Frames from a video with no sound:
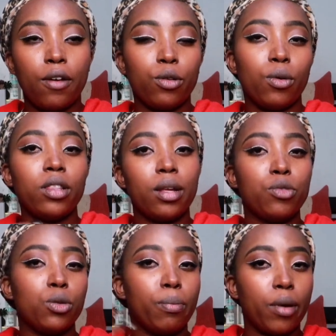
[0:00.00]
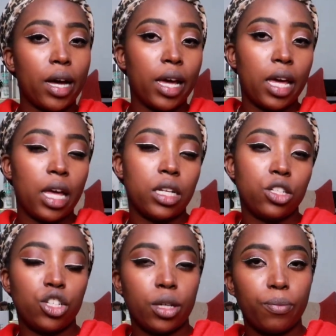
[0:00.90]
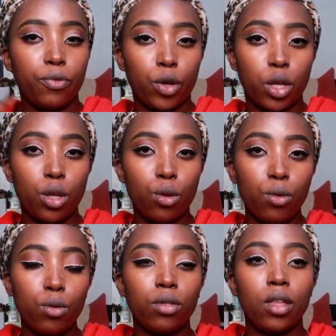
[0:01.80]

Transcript: you want them to buy and ship for you,